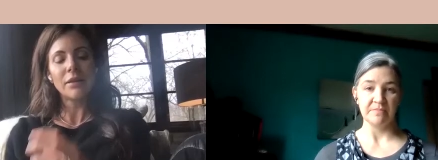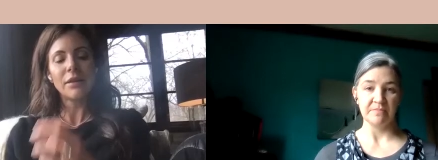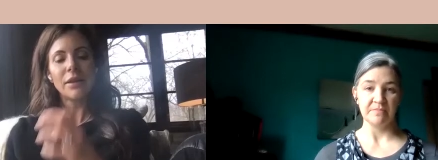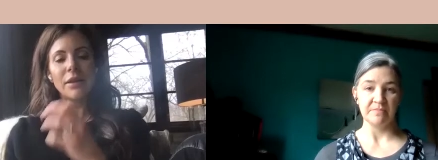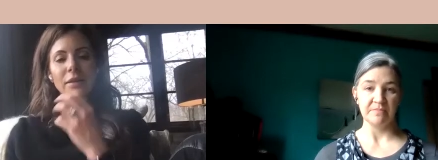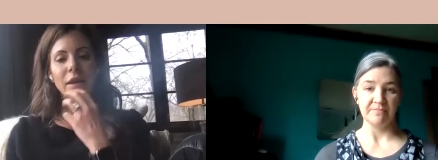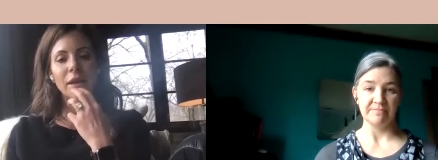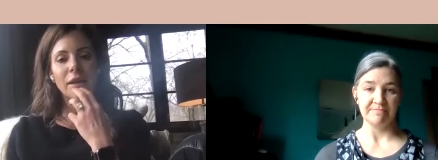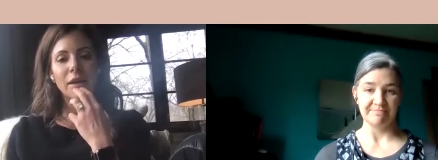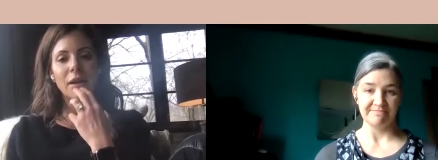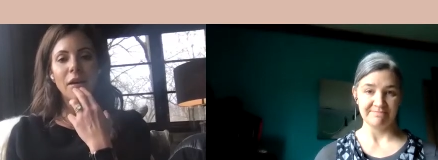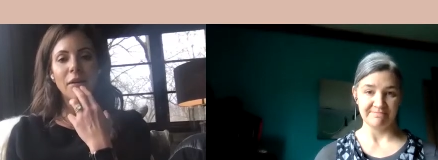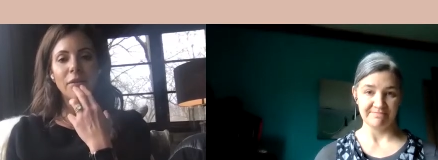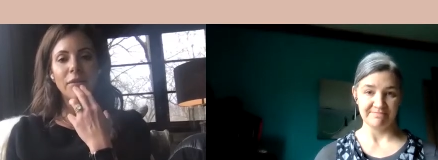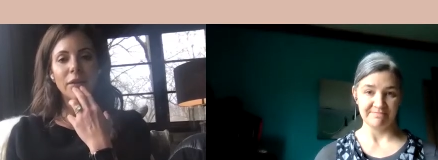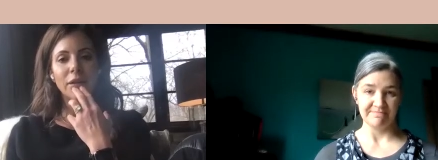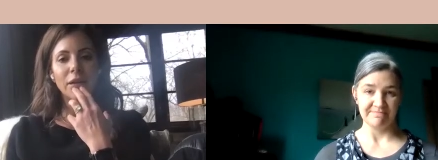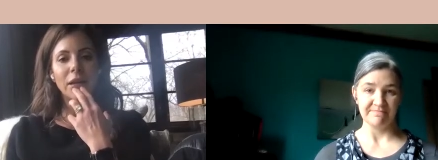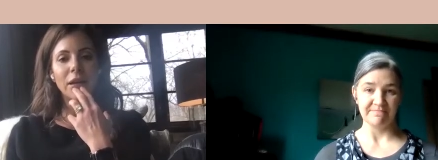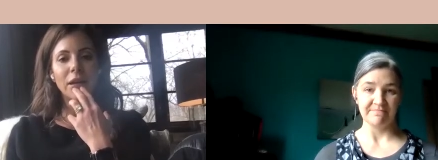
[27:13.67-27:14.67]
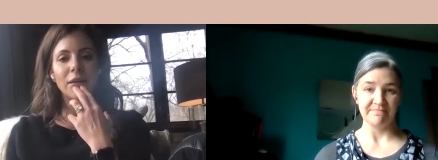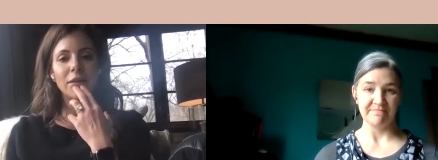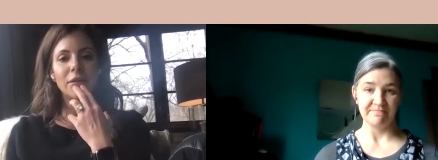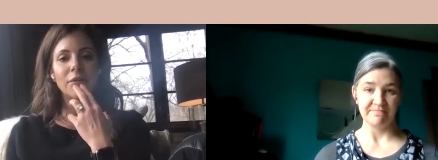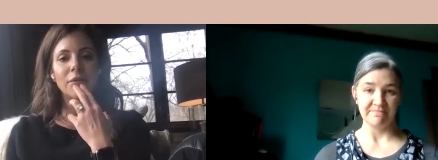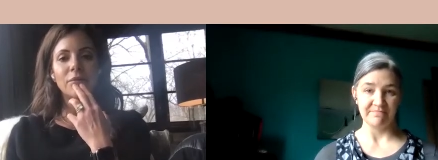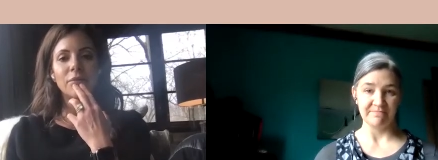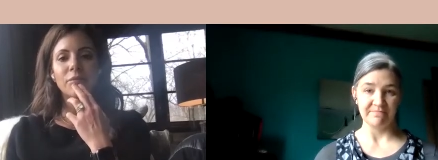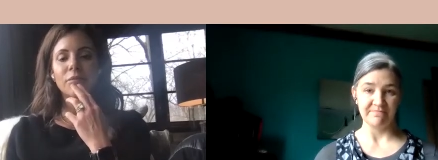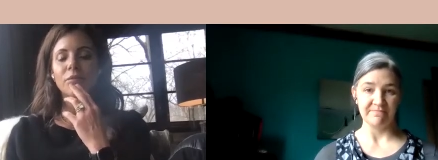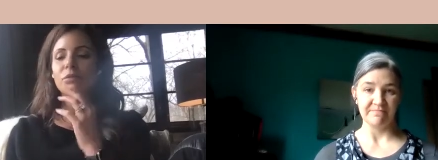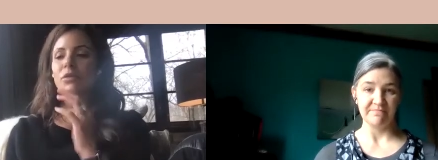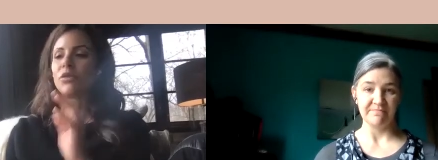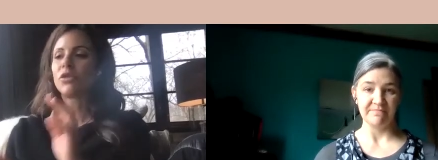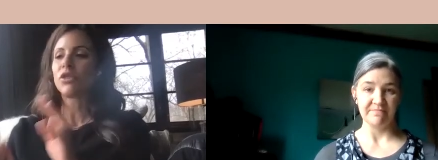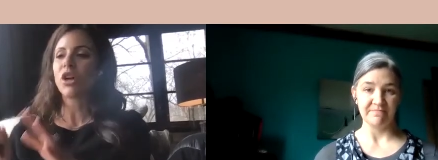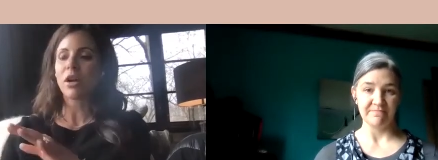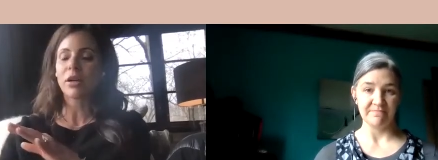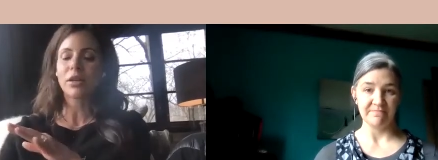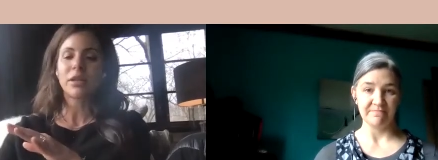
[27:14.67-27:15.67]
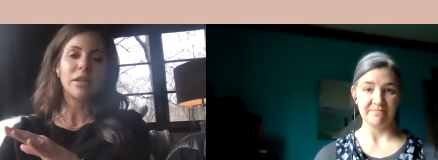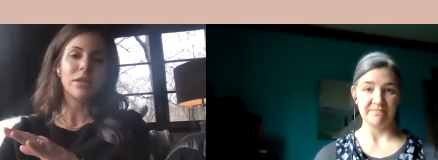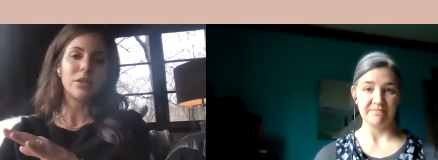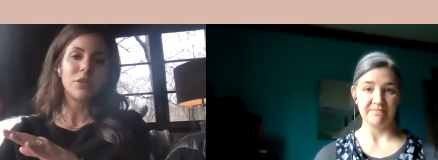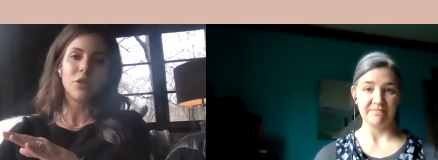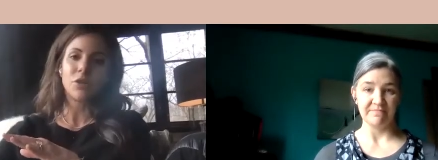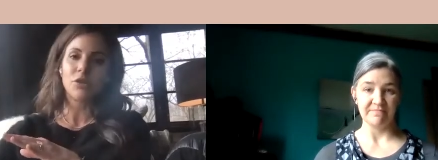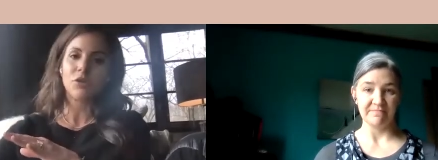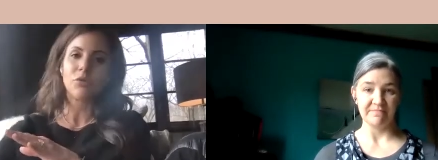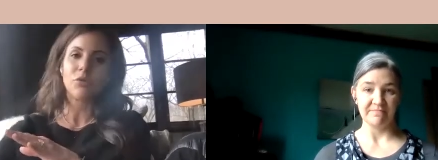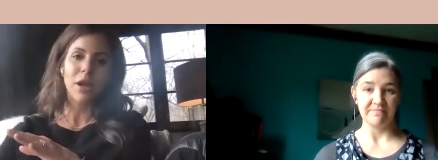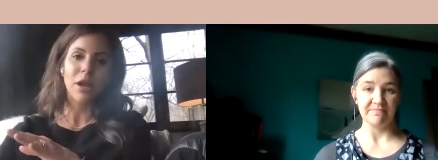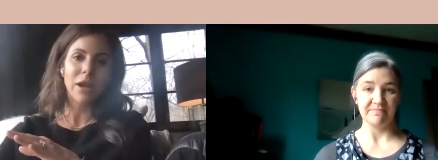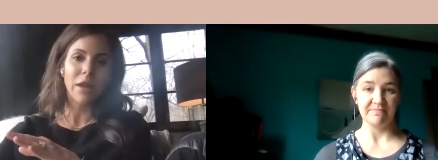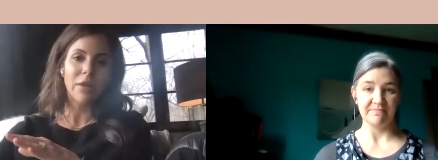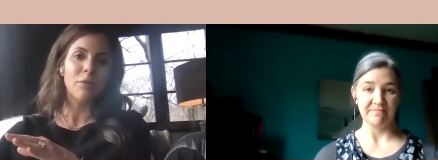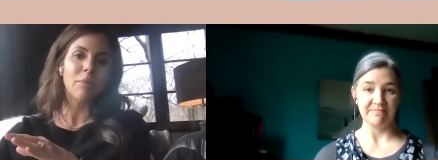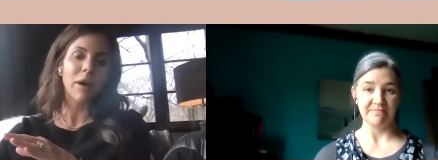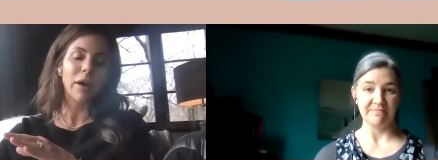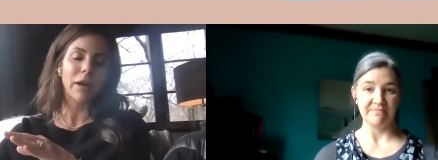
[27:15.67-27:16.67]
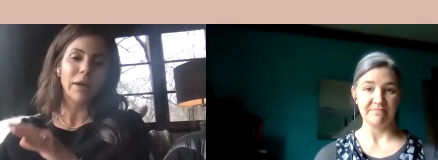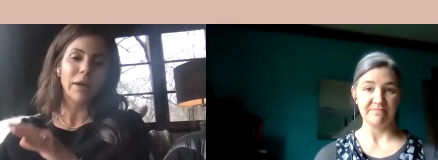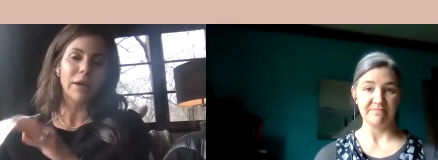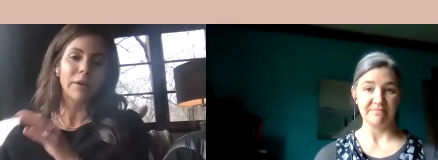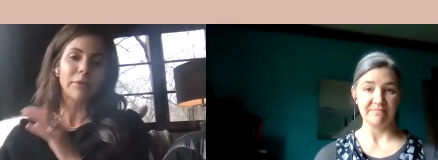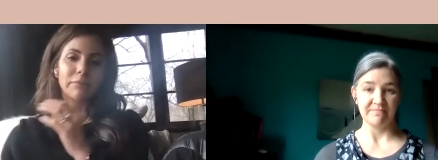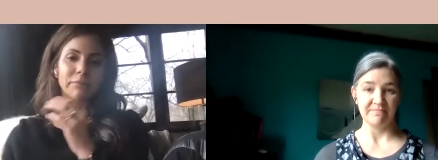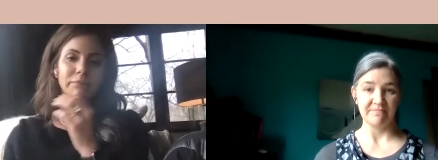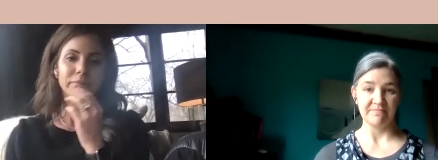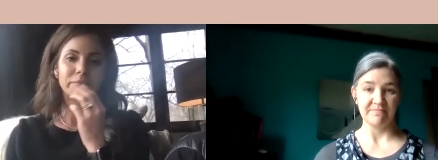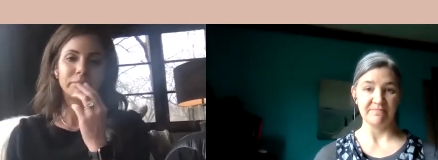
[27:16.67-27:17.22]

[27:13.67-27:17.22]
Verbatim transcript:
Speaker 1: that they could often get chucked into another bucket.